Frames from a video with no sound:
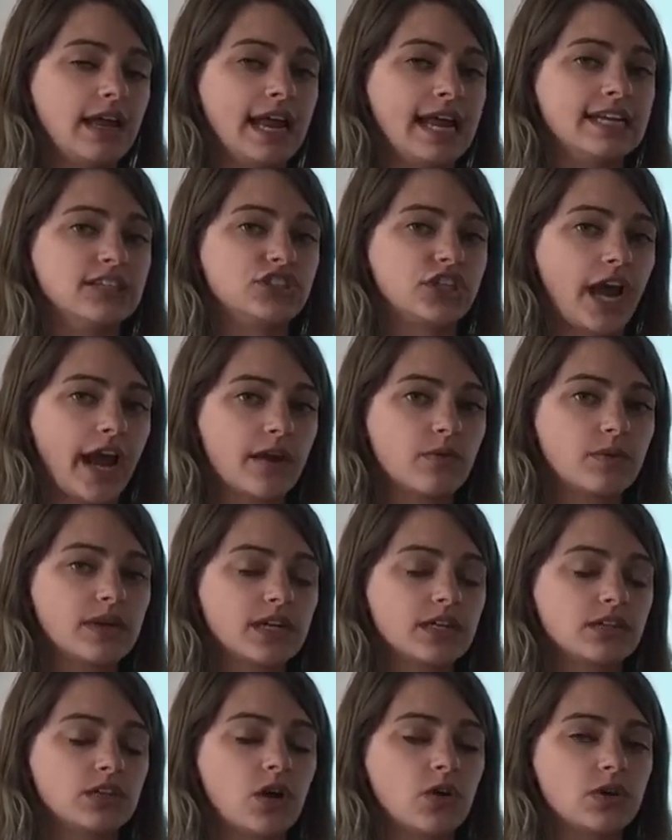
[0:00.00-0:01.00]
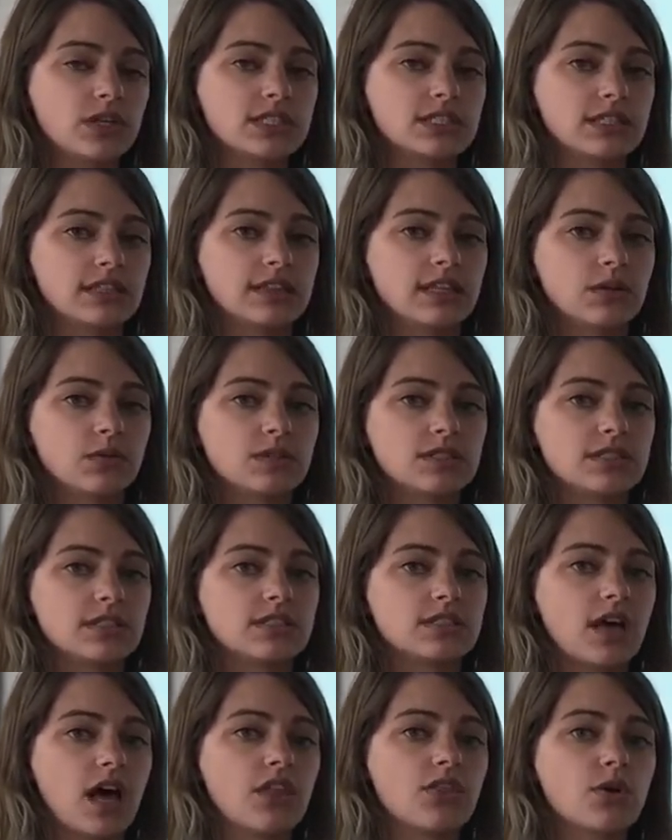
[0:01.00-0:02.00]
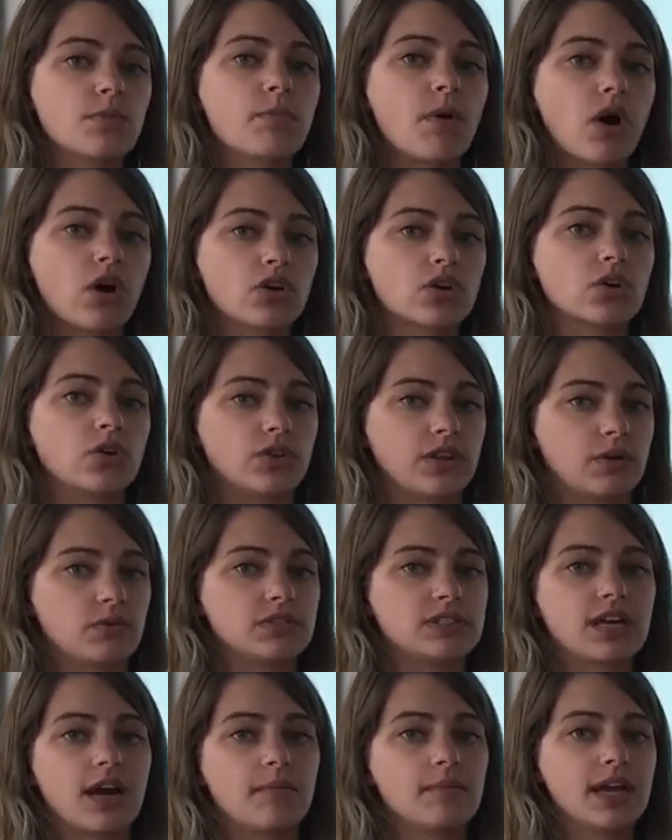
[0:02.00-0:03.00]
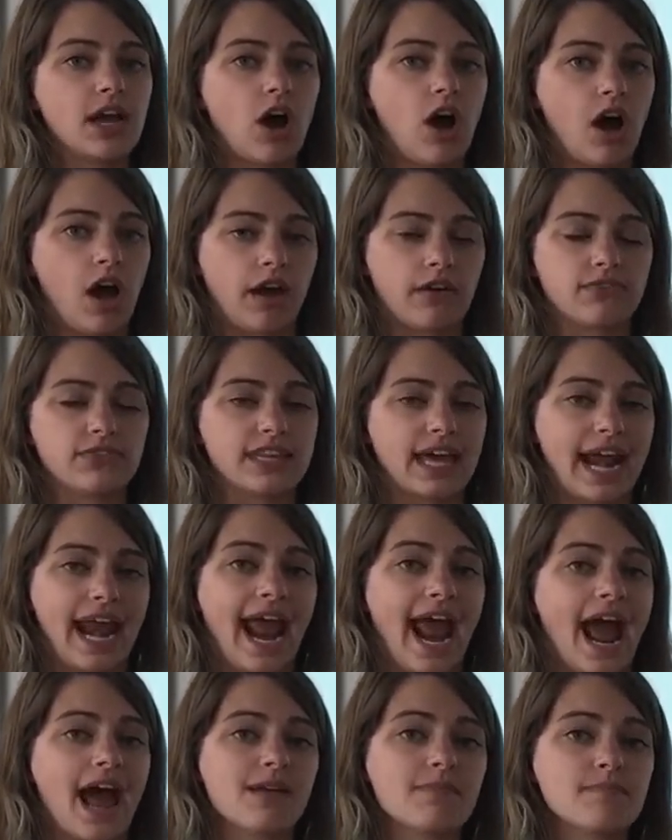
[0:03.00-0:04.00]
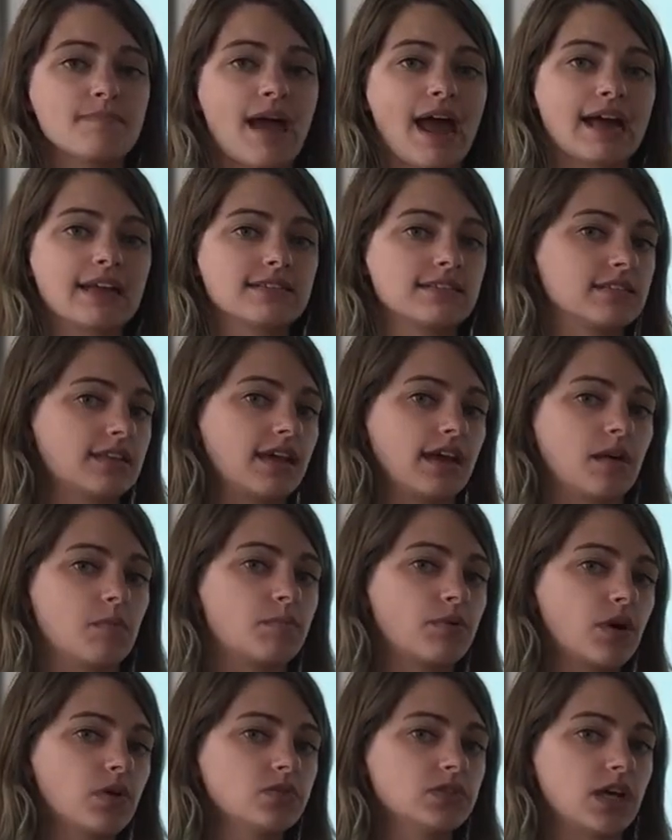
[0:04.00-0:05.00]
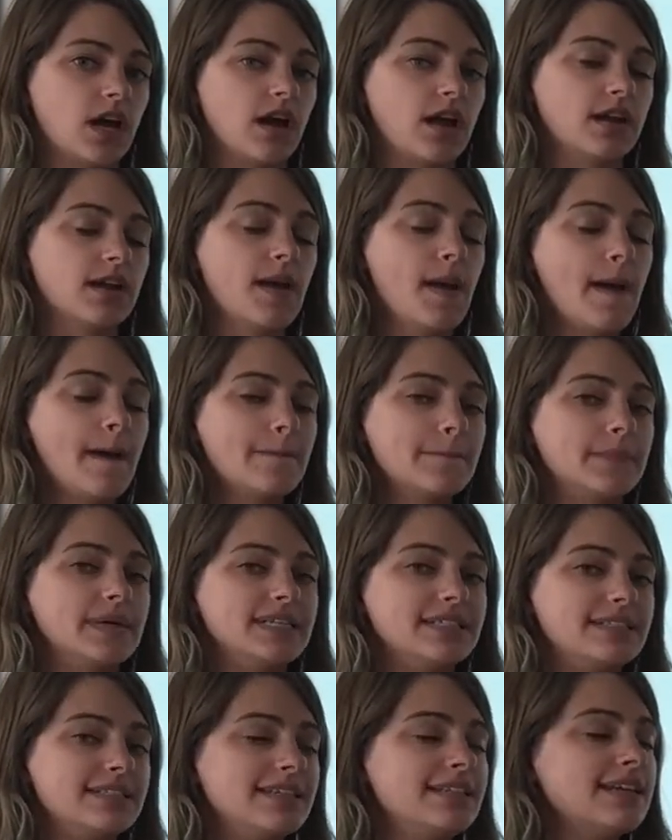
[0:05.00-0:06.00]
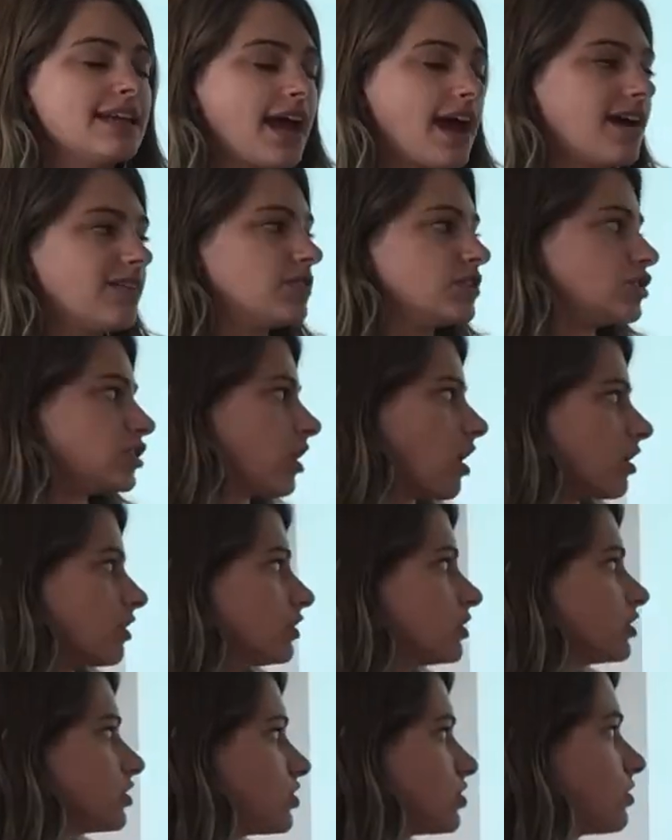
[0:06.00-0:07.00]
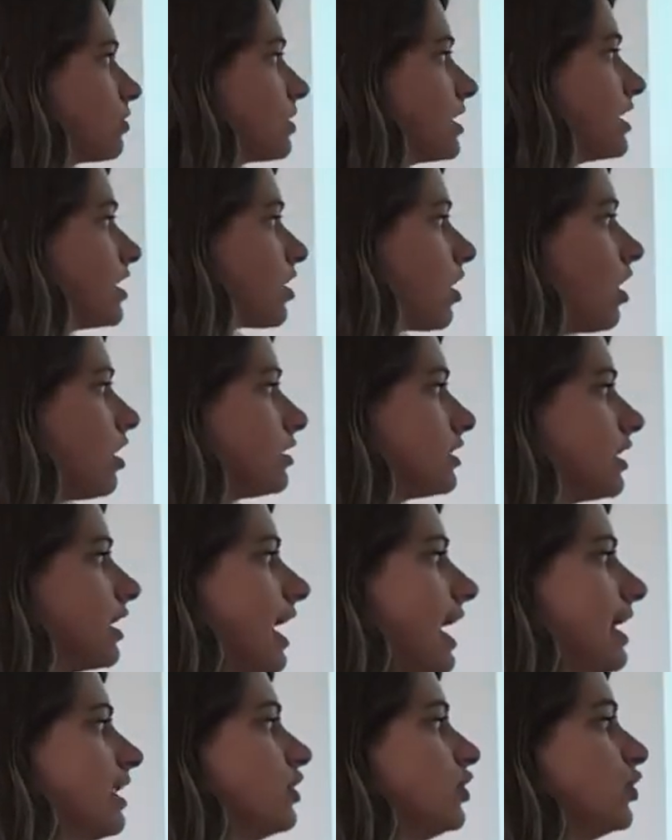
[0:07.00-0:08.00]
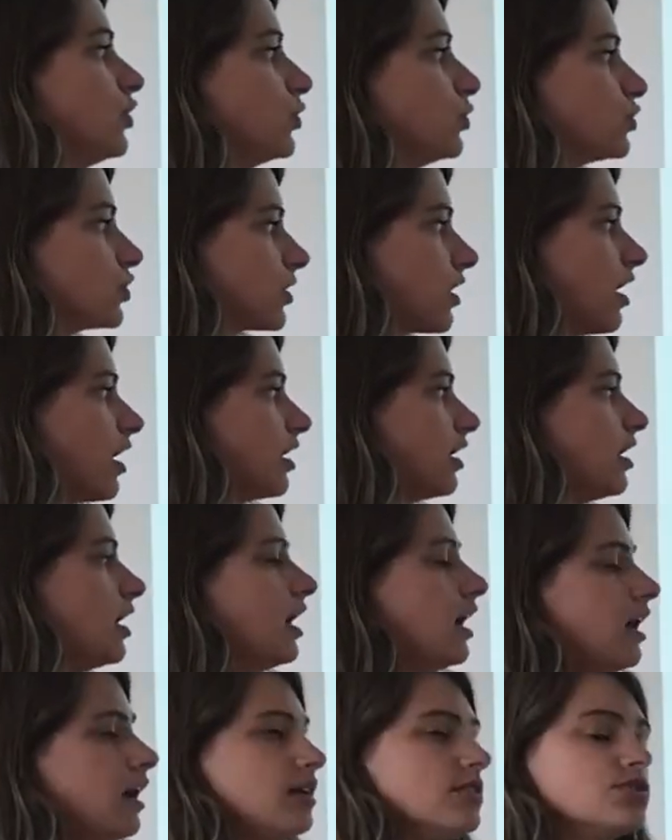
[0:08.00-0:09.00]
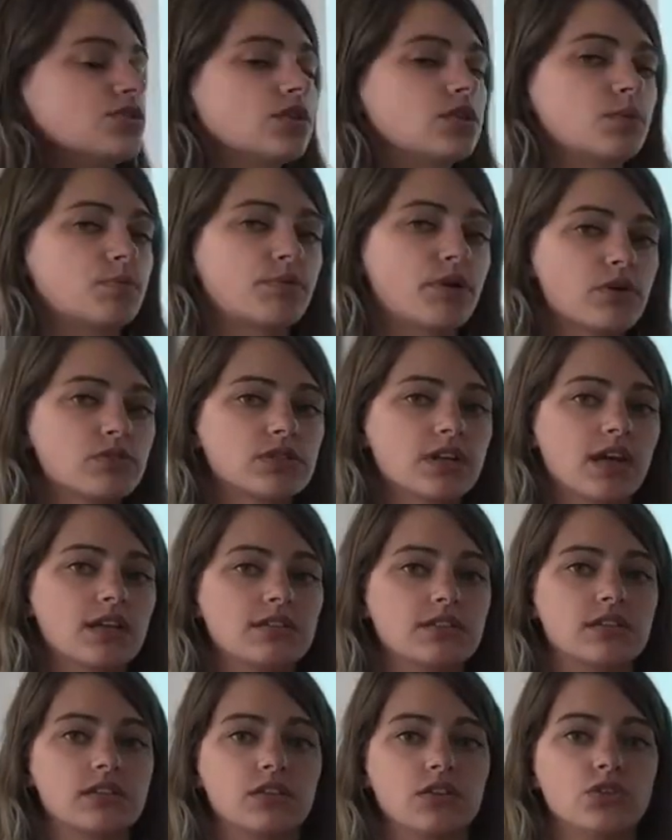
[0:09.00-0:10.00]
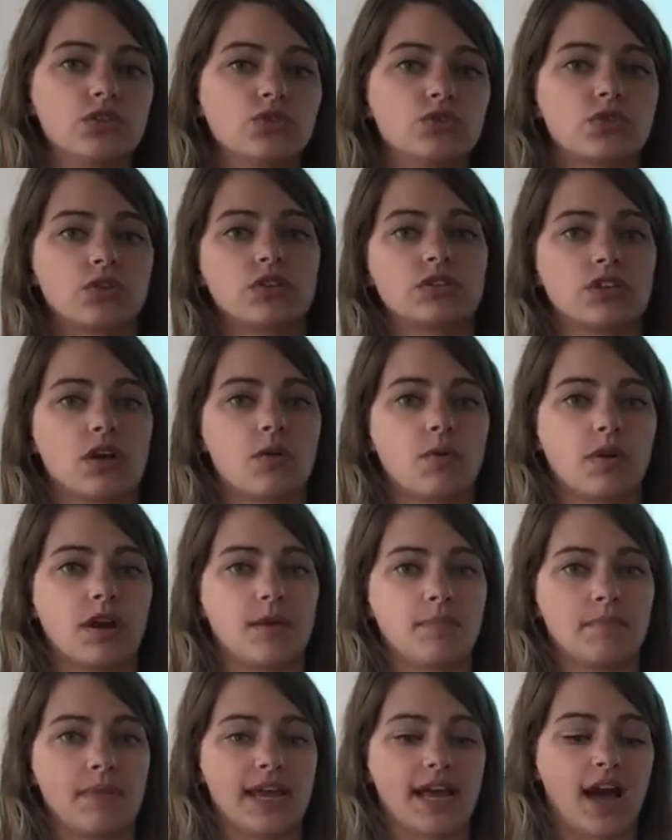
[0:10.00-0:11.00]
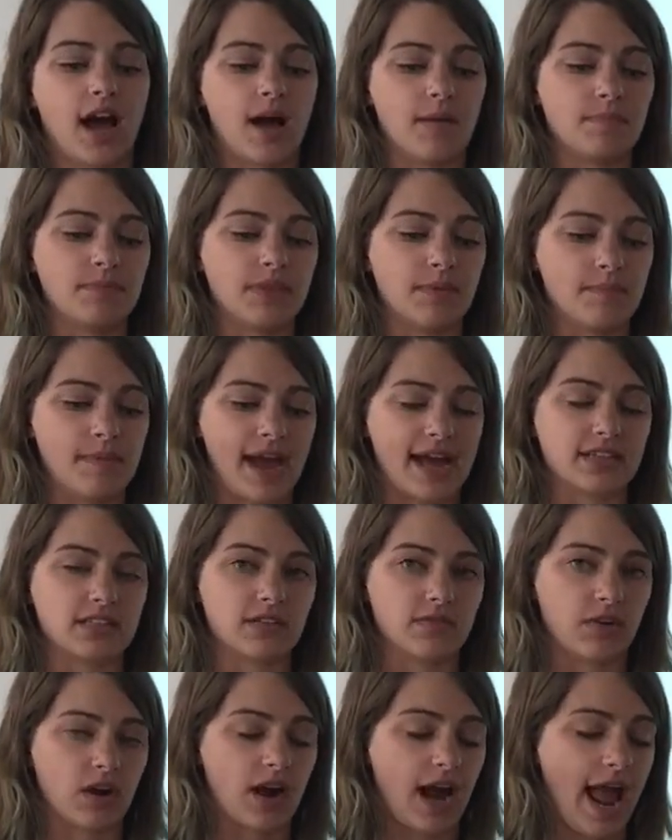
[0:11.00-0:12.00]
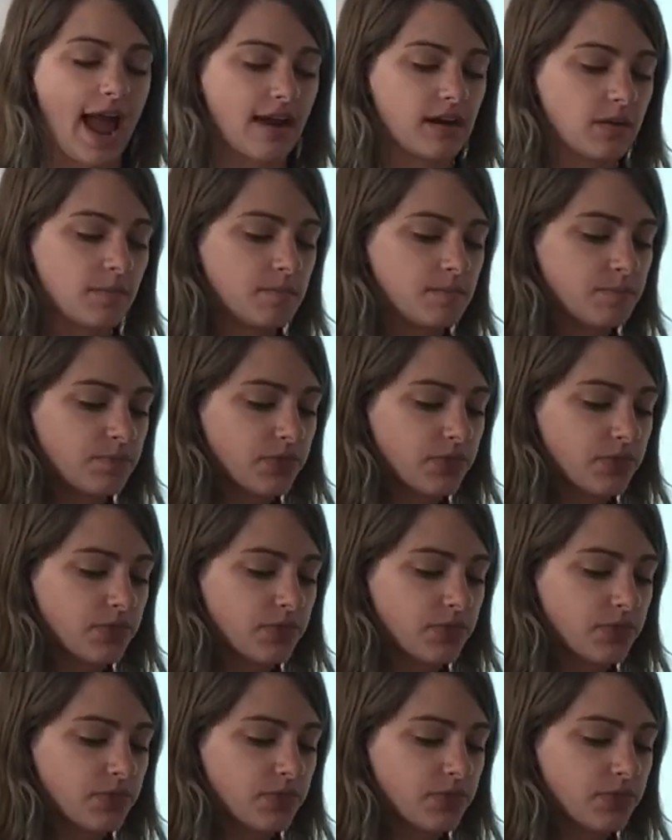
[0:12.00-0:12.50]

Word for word: And Chadwick noticed that there was this other particle that was coming off that had mass like a proton, didn't have a charge, and so he called it a neutron. And so the protons and the neutrons are what make up the mass of our atom.